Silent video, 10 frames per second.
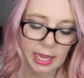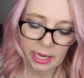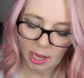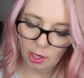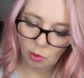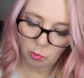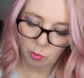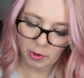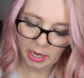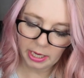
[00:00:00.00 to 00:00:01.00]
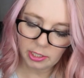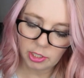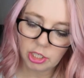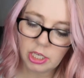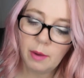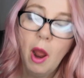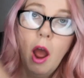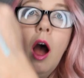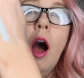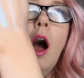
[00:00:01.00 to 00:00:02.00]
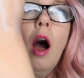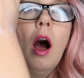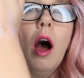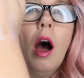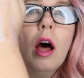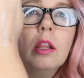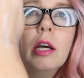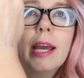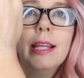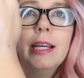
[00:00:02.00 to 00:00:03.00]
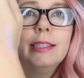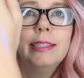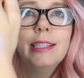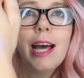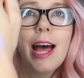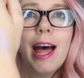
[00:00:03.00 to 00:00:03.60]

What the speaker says: like a green shimmer. Look at this.